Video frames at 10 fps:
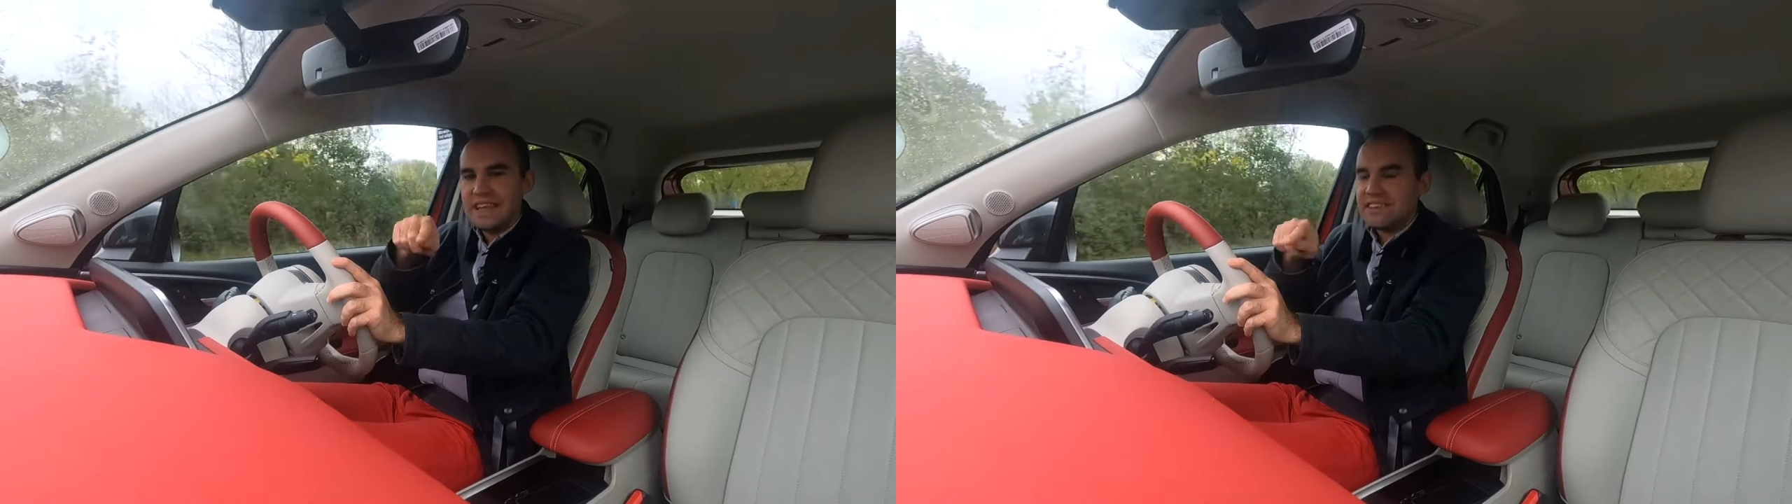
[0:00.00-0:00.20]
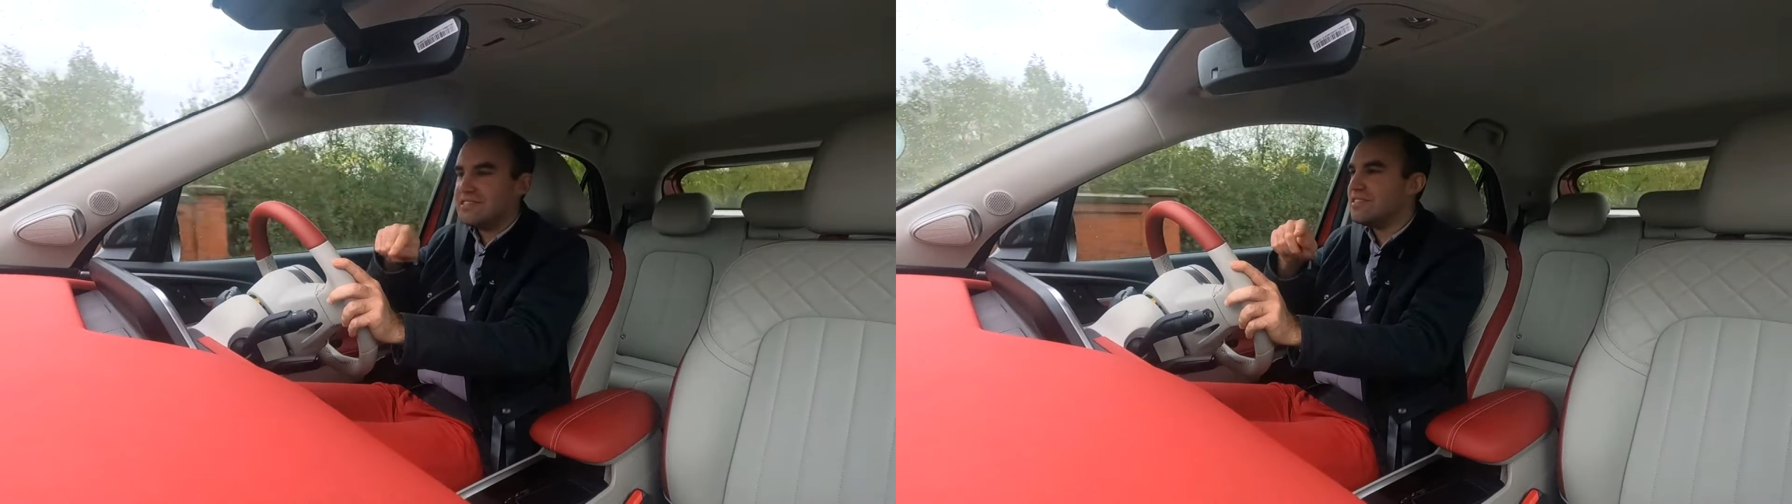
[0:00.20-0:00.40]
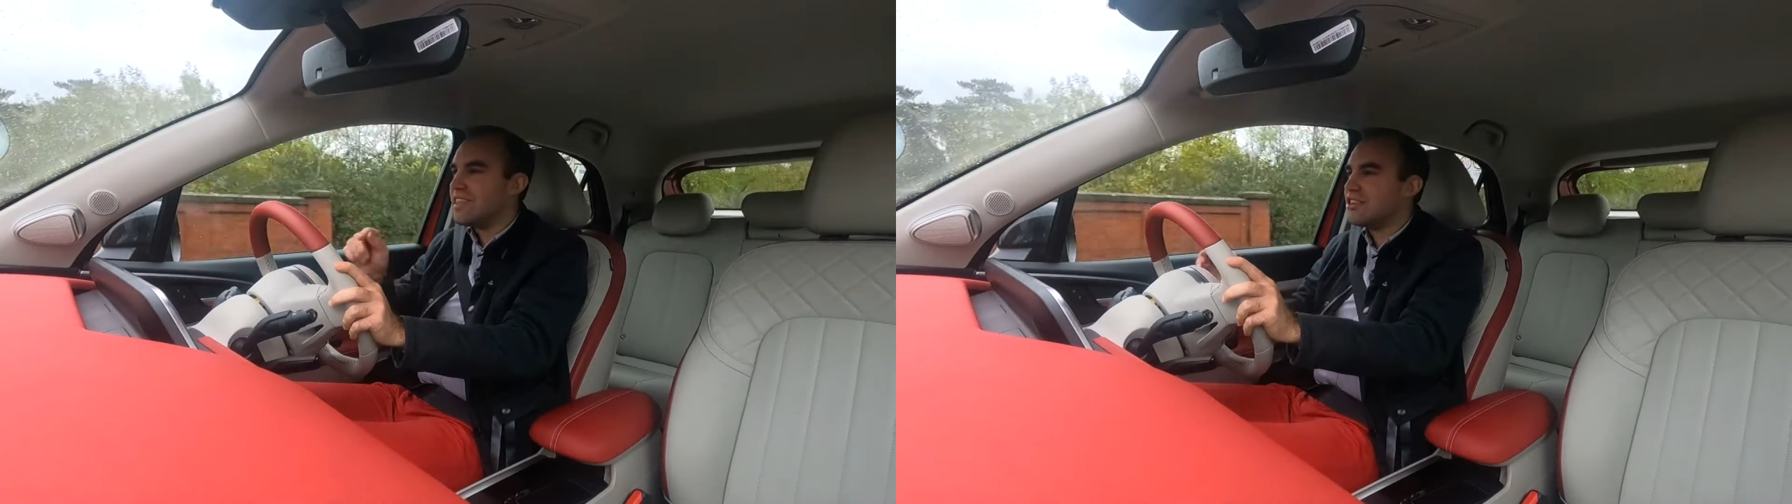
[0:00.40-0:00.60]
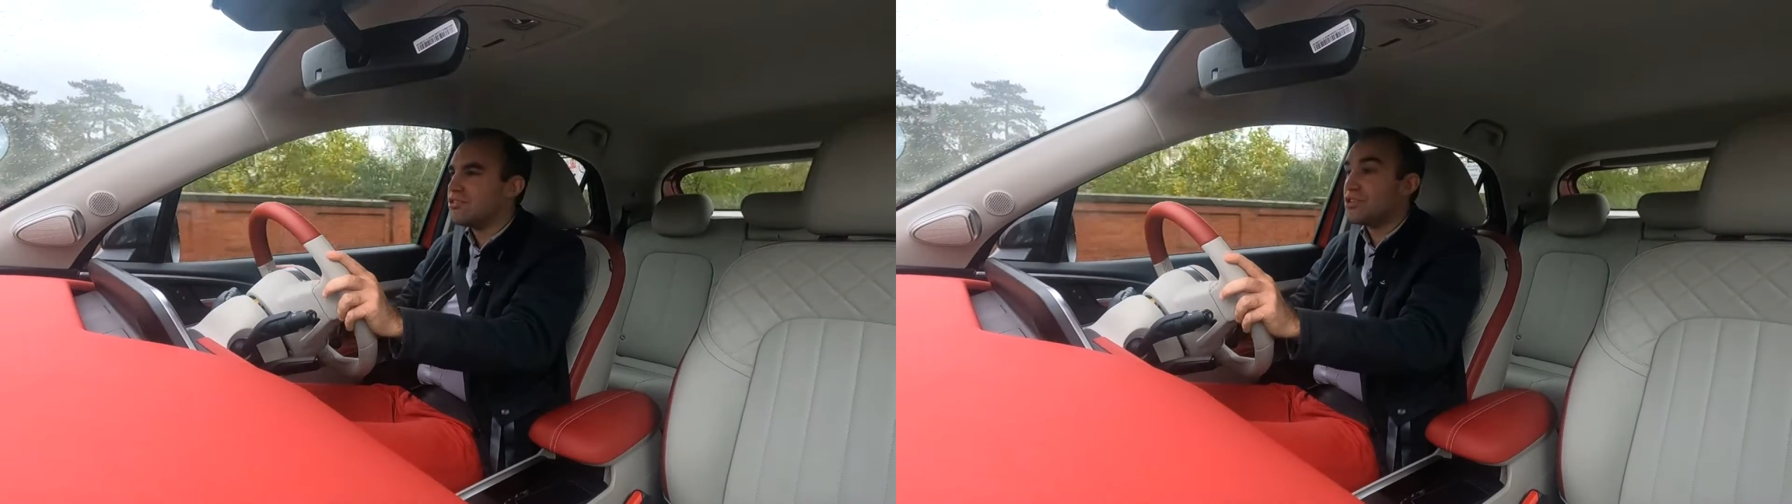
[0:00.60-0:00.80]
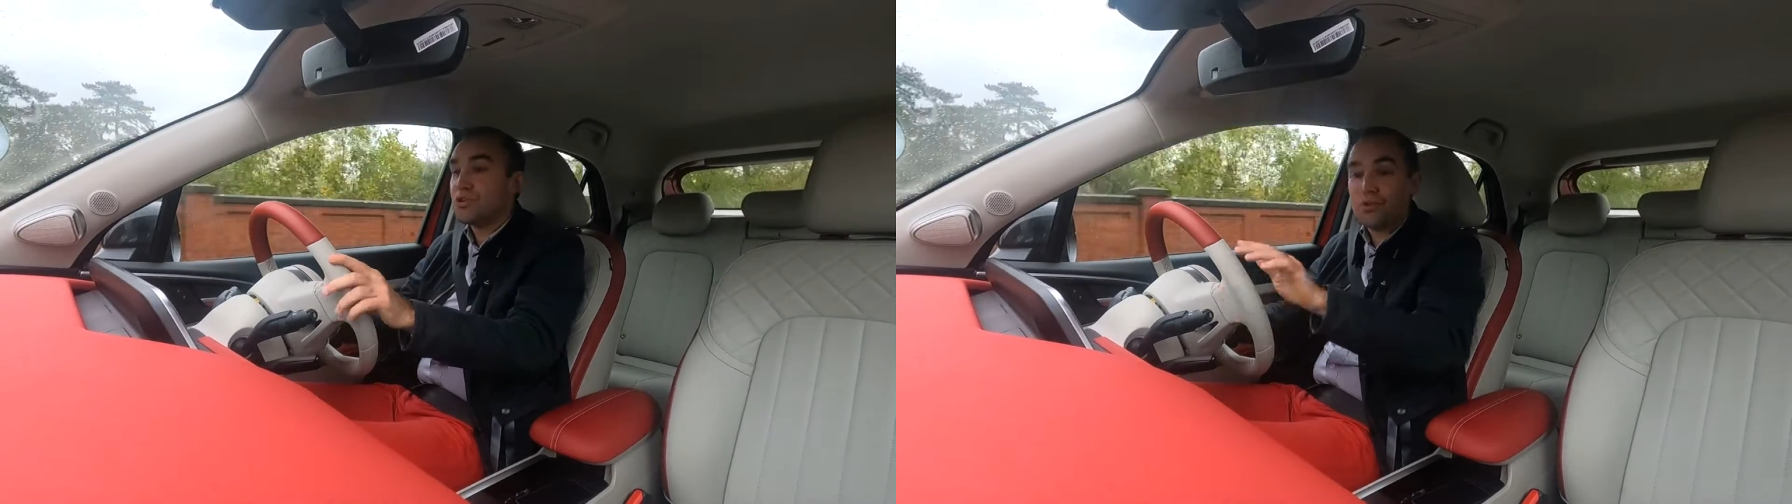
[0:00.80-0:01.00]

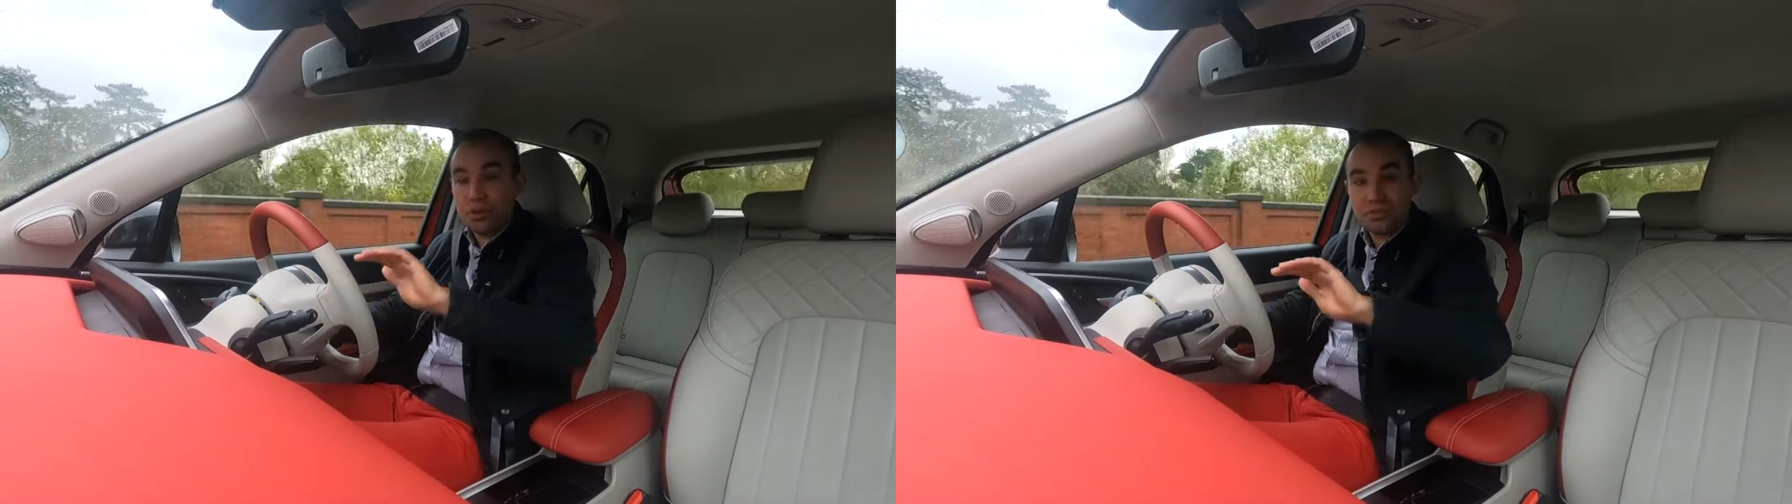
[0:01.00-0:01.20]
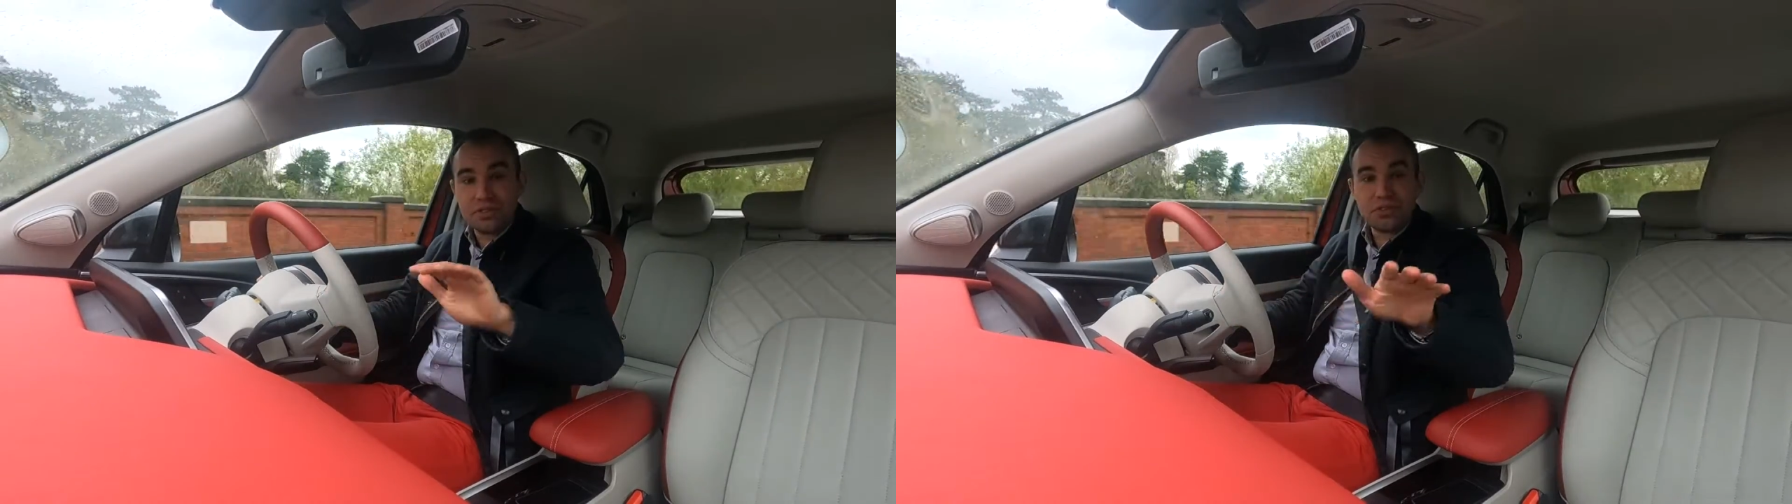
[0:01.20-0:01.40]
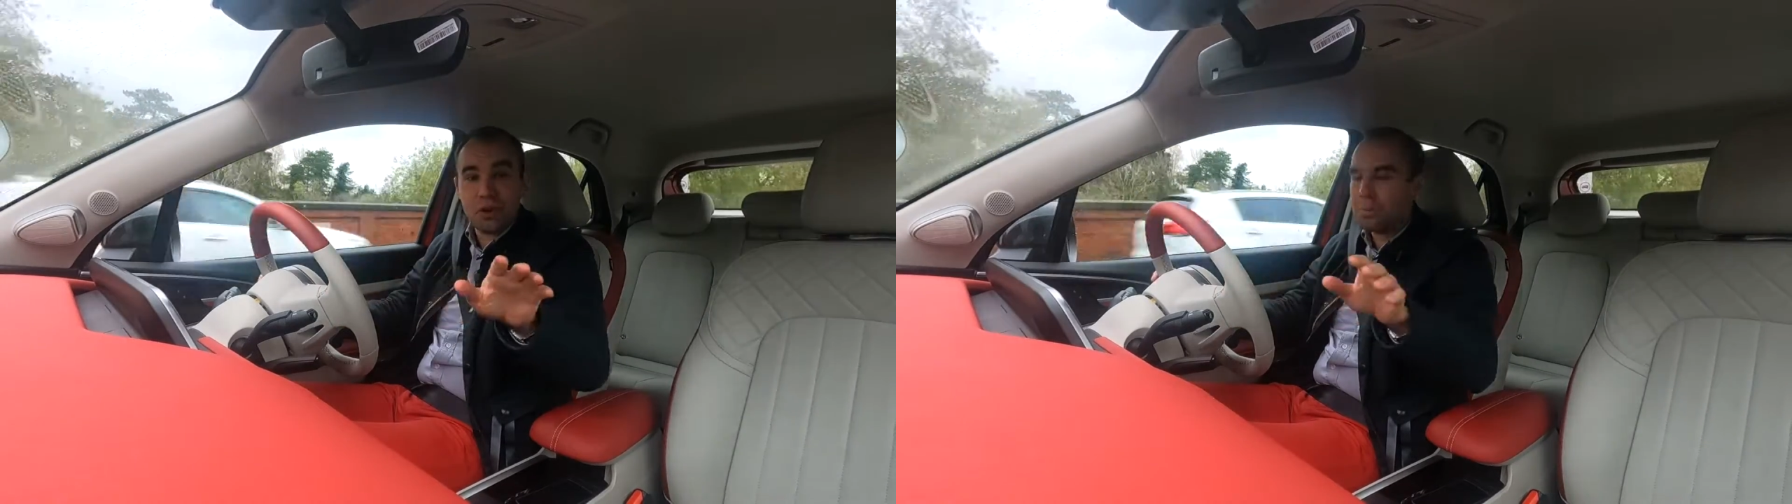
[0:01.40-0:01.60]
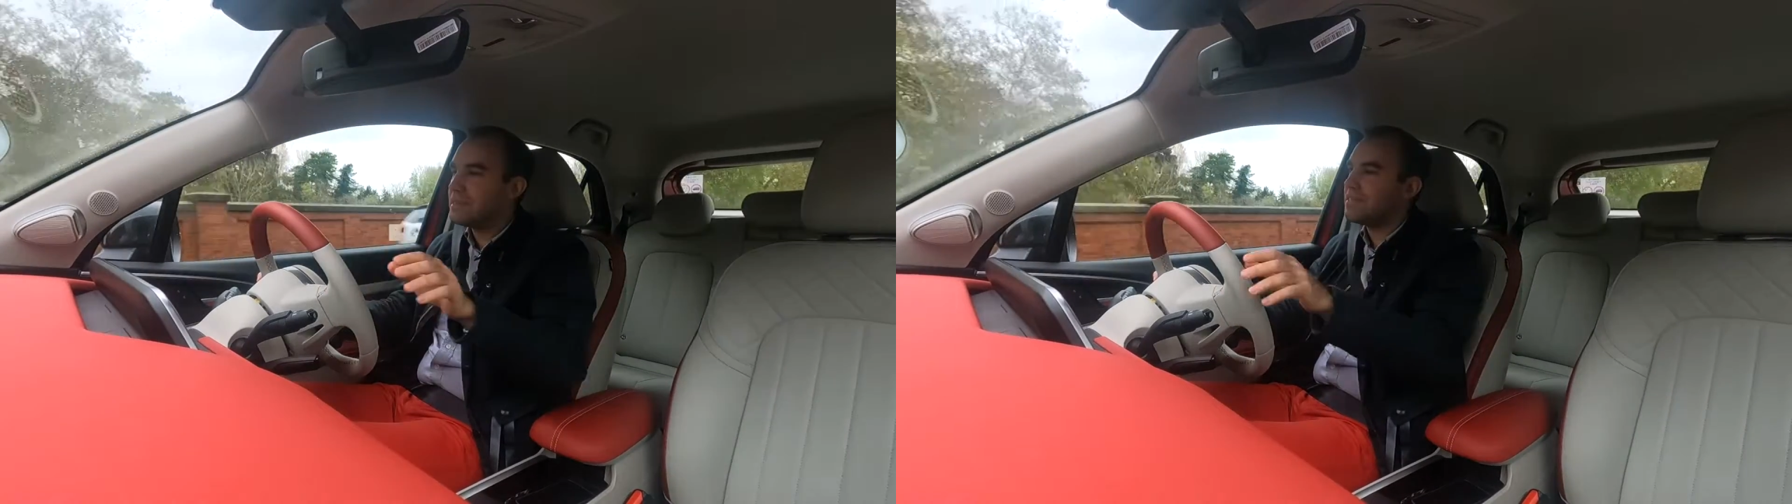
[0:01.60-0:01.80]
stitched across the top of the